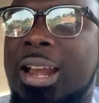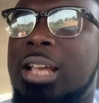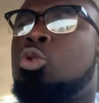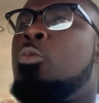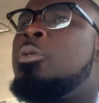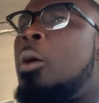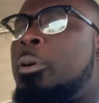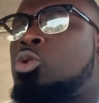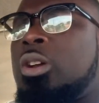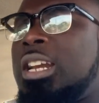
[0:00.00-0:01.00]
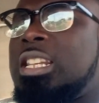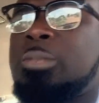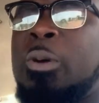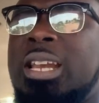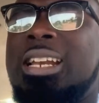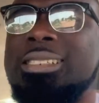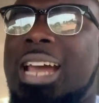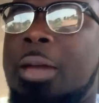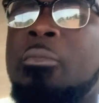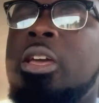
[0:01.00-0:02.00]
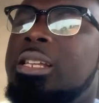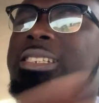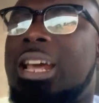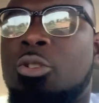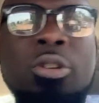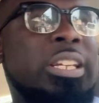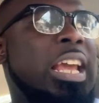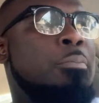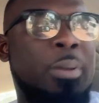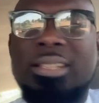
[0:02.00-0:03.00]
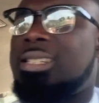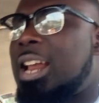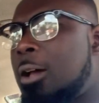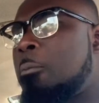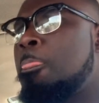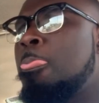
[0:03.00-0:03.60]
and also obi a person and spending the time into no the personal.